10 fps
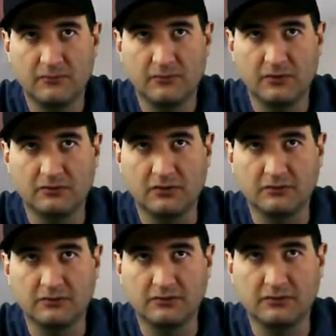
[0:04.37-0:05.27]
Gong, gong,
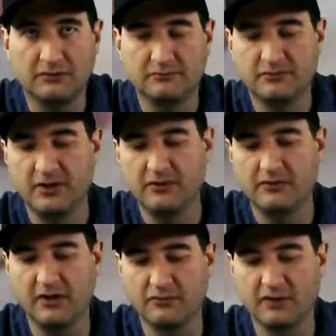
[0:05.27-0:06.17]
gong, gong. There you
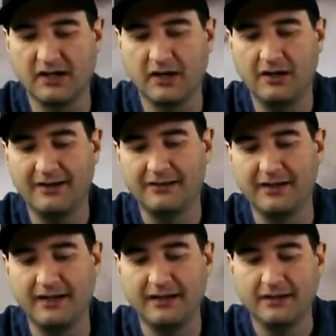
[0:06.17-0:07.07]
go. We got a
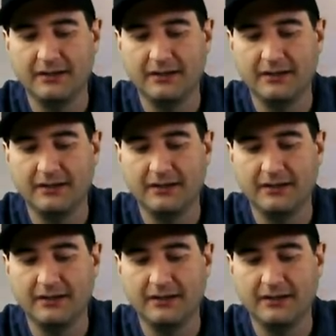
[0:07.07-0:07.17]
holiday